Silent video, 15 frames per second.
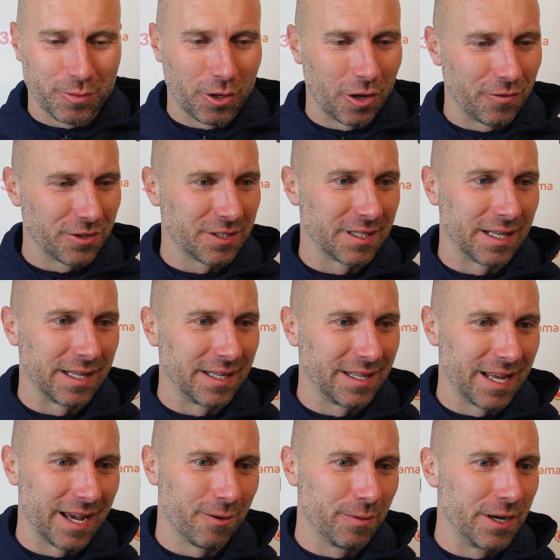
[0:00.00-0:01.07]
but obviously,
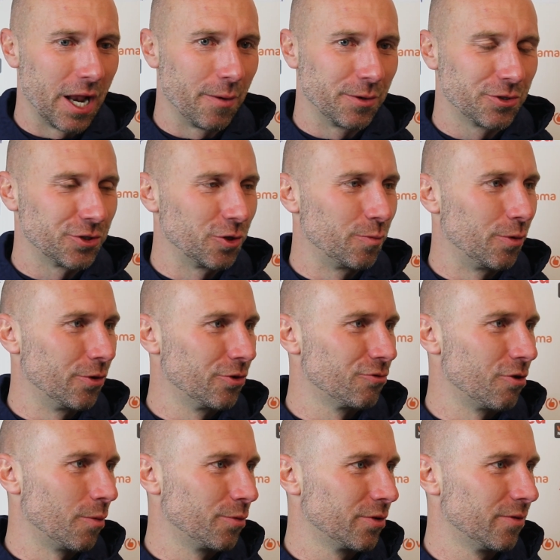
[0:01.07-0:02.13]
yeah, we know it's 2 points
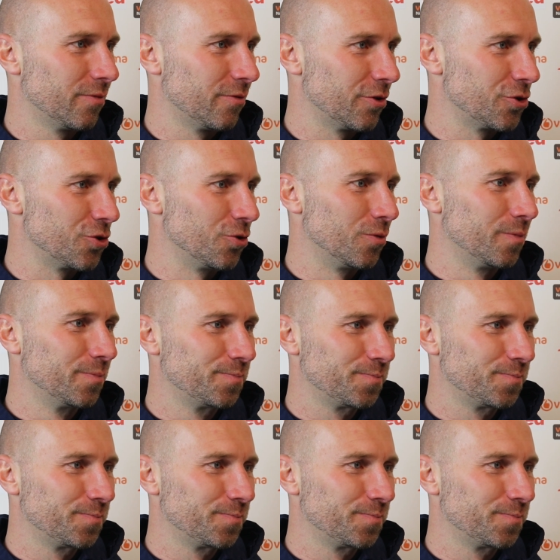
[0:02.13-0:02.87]
dropped, for sure.